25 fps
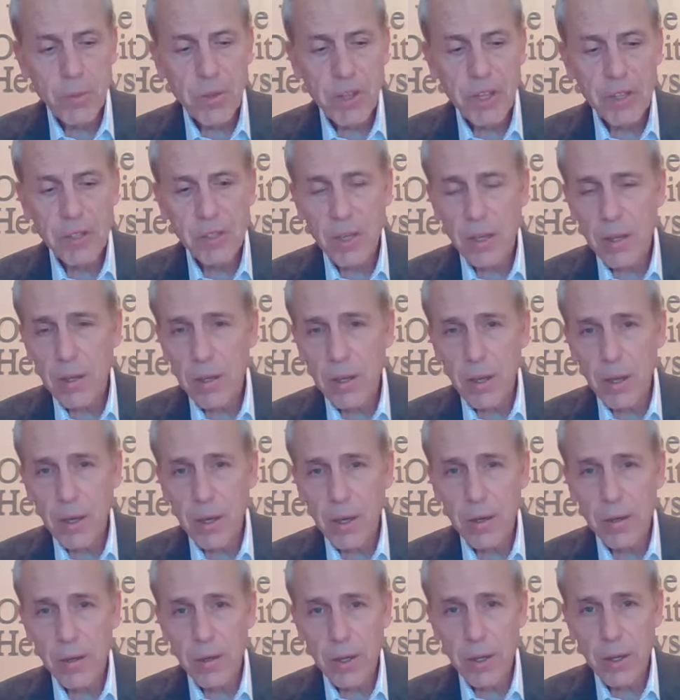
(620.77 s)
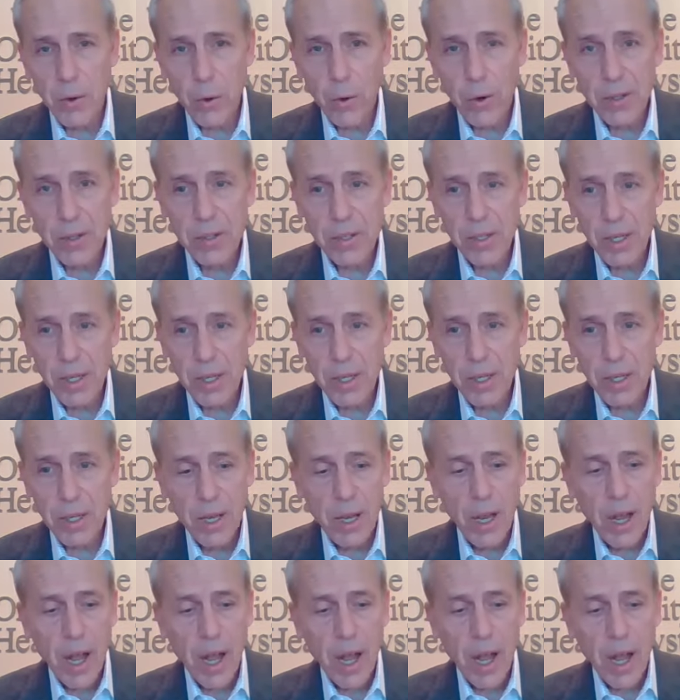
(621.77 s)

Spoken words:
things in Orange City.